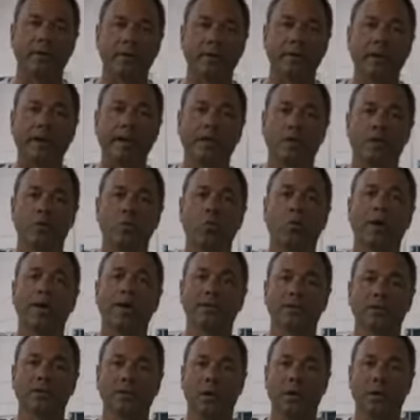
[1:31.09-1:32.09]
not here
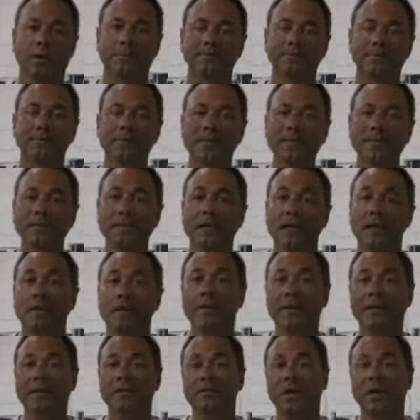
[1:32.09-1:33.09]
quite as long.
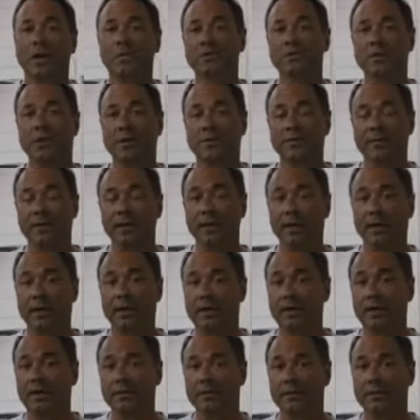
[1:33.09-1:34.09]
But in terms of,
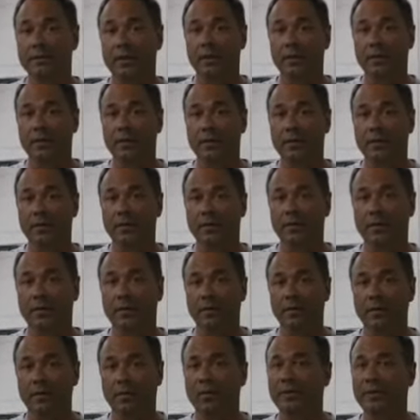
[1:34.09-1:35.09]
it's the
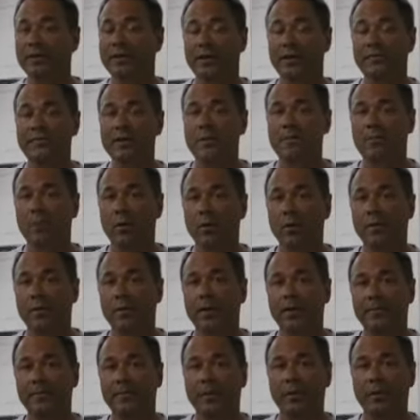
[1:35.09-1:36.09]
only lifting
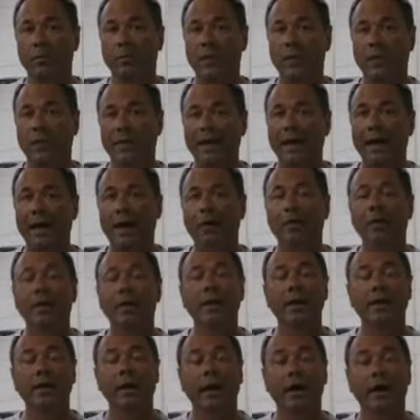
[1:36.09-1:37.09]
program that we
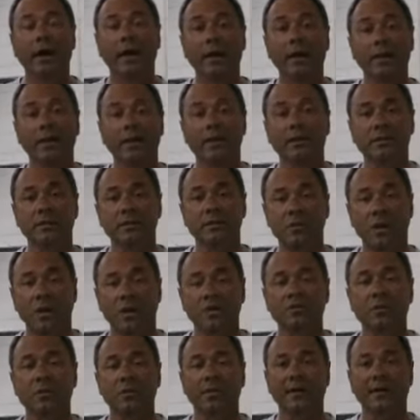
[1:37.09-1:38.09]
allow. It's
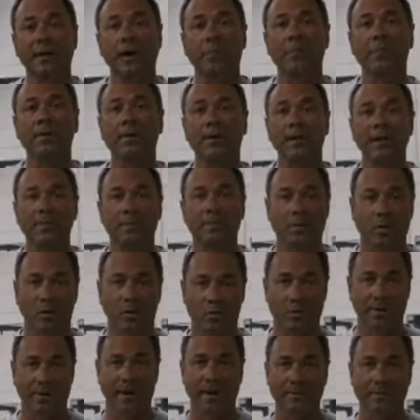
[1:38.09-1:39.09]
also in our PE
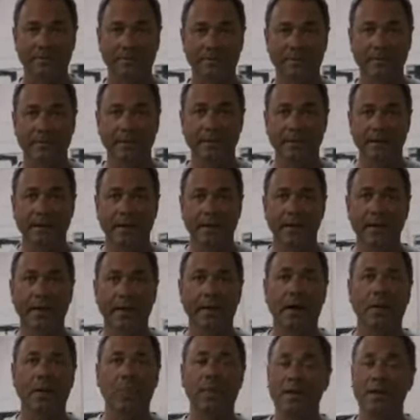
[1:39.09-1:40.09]
program.
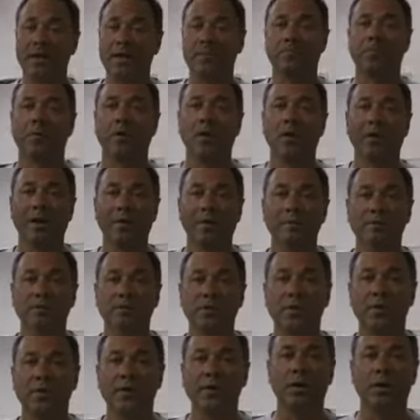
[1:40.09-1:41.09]
And our PE program is
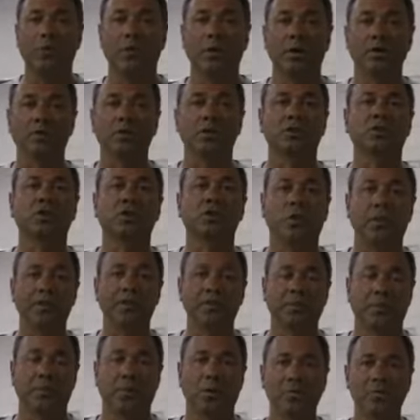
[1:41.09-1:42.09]
unique where it's a
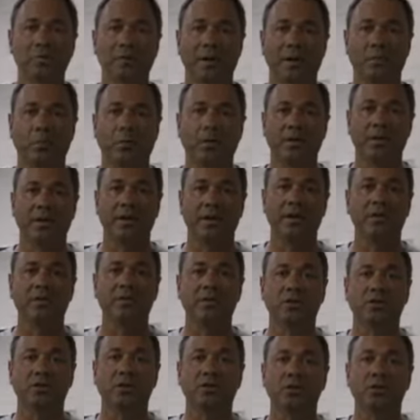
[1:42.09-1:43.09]
choice program where the kids
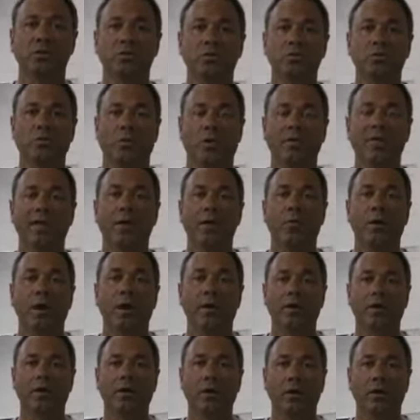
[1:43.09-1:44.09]
can choose where they
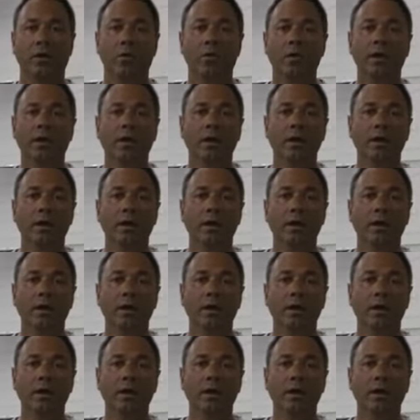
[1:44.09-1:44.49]
want to go.